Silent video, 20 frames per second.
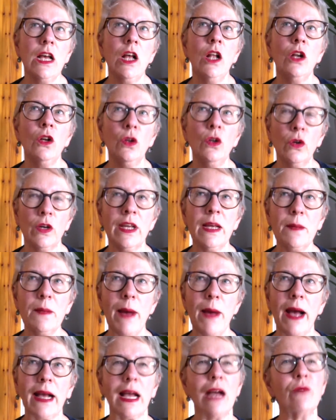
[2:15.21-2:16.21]
looking
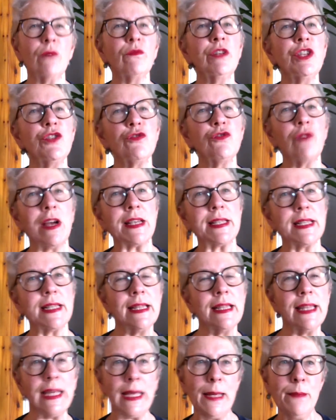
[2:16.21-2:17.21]
back and redressing
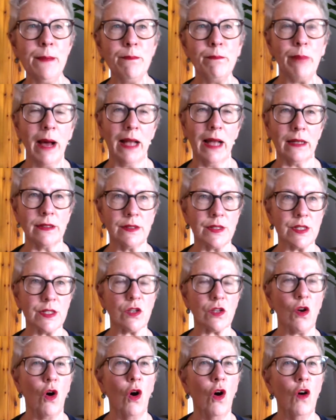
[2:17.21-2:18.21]
the
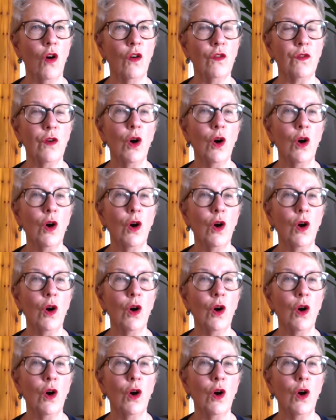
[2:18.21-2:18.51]
imbalance of